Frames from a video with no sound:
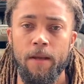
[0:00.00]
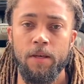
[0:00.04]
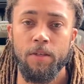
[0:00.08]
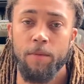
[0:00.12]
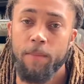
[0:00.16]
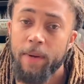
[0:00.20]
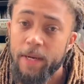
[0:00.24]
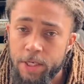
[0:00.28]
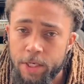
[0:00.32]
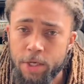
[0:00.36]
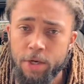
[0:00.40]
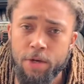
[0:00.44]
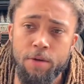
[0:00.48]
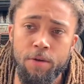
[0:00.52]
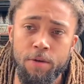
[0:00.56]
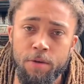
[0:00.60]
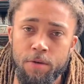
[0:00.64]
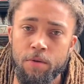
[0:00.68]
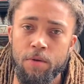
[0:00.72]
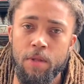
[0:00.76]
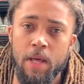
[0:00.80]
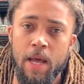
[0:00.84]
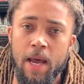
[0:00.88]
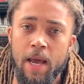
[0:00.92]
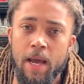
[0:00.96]
So make sure you
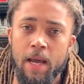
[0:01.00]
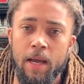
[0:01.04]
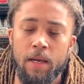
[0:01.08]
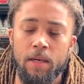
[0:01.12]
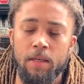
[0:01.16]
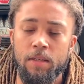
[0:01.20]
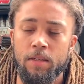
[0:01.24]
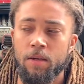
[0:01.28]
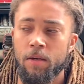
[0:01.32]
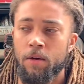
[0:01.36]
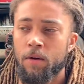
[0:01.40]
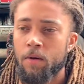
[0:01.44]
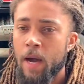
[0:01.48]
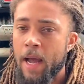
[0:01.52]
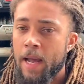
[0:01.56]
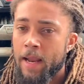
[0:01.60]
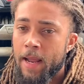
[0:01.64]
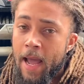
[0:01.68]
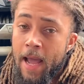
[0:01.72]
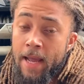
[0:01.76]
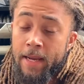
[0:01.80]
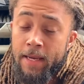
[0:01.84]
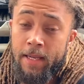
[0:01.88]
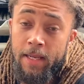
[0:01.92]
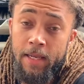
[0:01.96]
do that. So
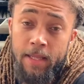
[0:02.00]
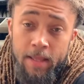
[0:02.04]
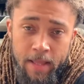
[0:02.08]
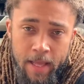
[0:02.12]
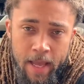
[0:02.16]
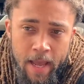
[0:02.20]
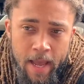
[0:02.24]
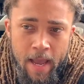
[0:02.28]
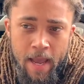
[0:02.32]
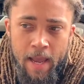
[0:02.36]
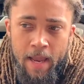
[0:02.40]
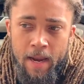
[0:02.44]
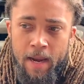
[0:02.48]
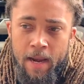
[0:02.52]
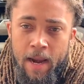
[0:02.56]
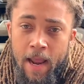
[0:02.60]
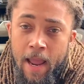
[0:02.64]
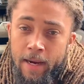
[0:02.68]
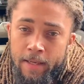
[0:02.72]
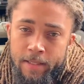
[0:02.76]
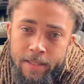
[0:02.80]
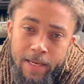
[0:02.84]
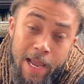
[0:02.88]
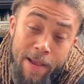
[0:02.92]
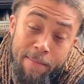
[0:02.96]
I did that, and
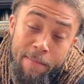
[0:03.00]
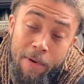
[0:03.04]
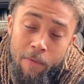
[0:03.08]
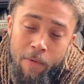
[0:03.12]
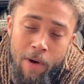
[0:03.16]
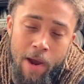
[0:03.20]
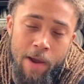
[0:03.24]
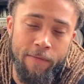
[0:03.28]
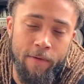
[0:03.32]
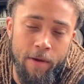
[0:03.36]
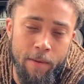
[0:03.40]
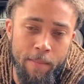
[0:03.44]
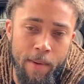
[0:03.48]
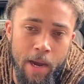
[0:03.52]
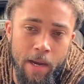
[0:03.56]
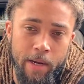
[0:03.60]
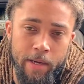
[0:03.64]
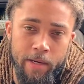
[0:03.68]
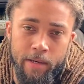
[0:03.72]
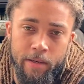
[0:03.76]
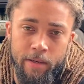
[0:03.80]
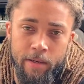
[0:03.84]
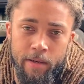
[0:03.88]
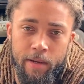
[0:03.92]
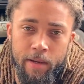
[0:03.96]
I actually had my wife come out
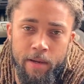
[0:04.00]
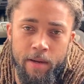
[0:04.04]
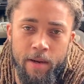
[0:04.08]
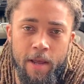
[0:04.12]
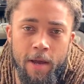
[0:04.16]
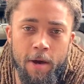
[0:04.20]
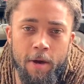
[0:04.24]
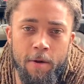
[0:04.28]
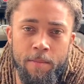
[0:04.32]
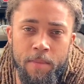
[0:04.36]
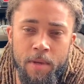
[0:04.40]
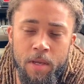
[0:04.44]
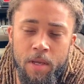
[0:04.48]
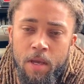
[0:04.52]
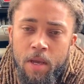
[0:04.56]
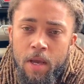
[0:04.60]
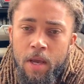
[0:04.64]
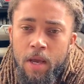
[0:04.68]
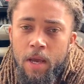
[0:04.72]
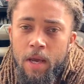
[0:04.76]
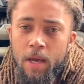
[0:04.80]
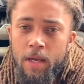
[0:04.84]
here and help me